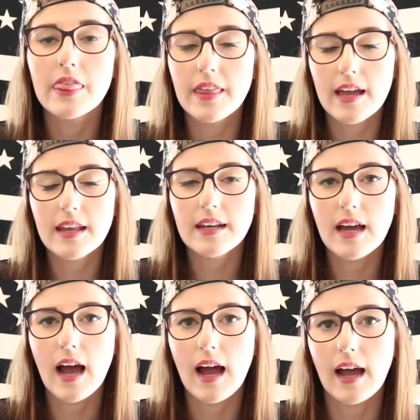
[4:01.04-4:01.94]
Then
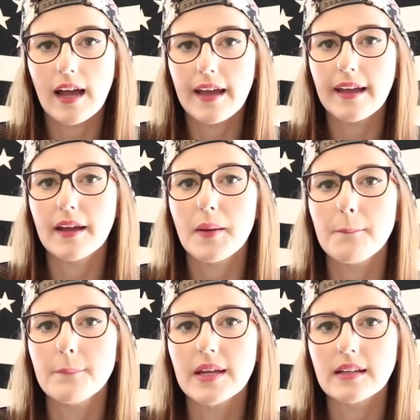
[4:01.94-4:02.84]
I
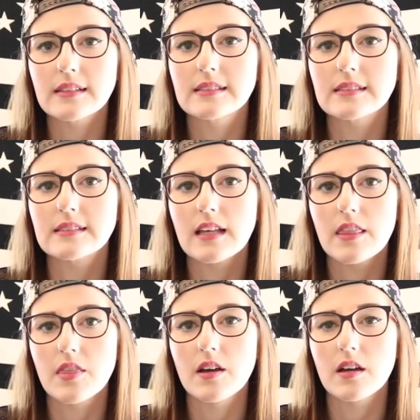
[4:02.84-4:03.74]
mix
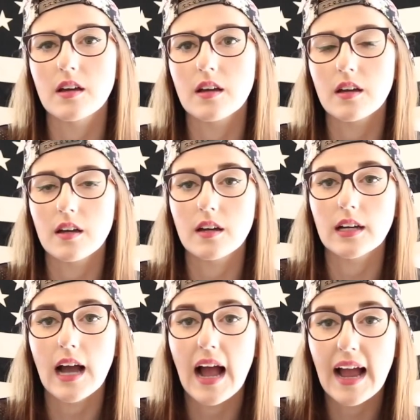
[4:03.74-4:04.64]
the
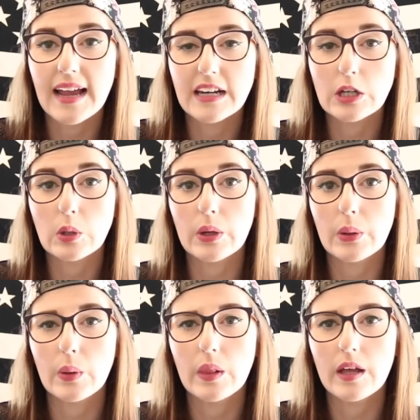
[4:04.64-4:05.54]
Kind
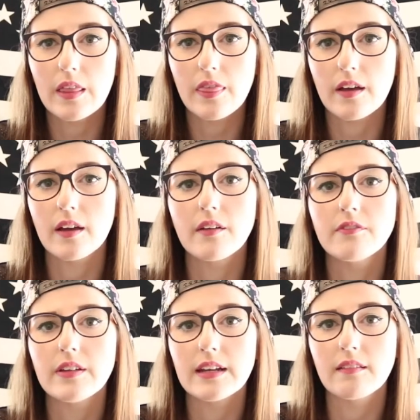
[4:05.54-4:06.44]
granola,
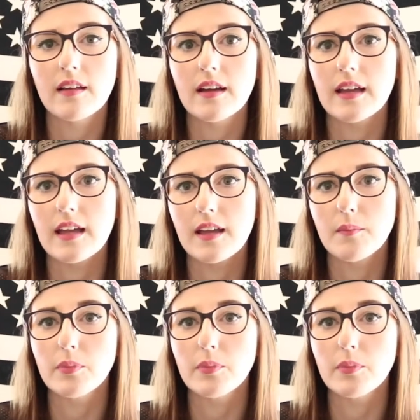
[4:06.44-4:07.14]
the vanilla and